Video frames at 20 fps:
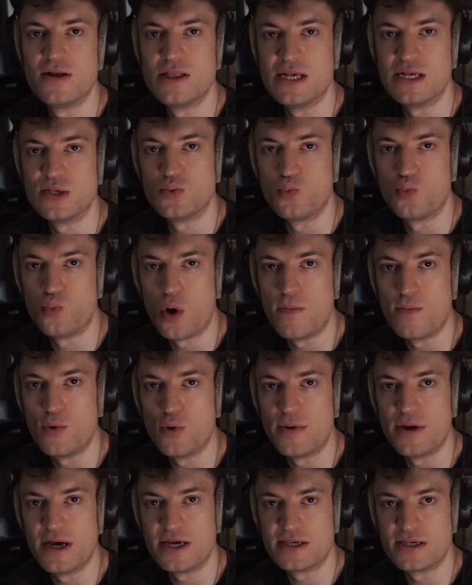There's wobble
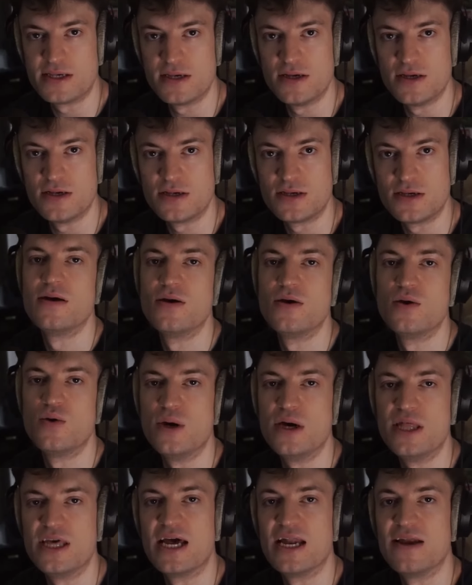basses,
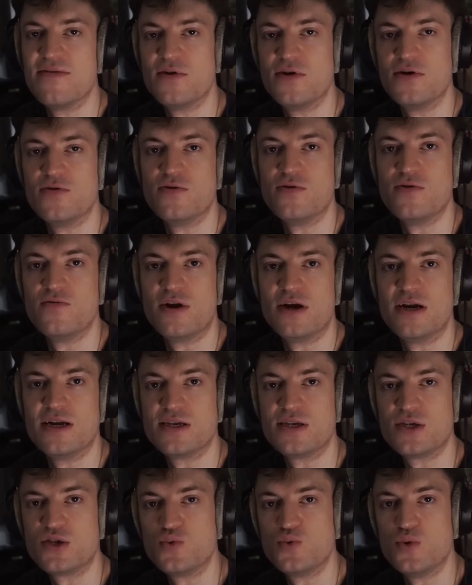where the LFO
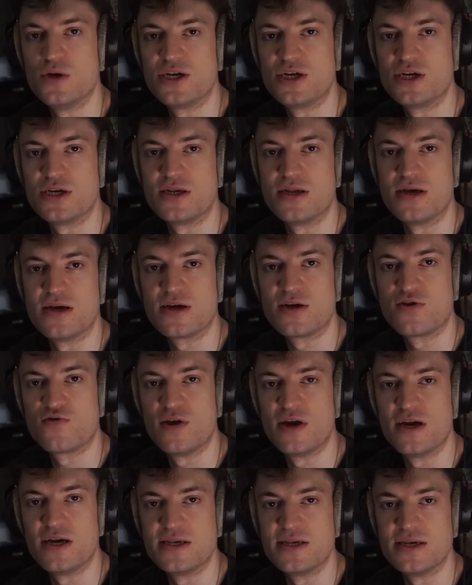rate switches like
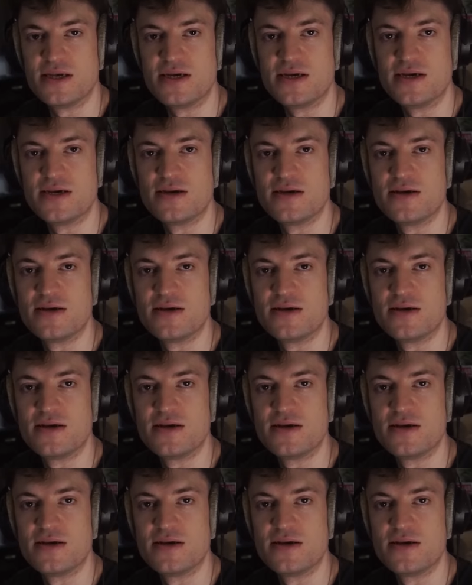crazy.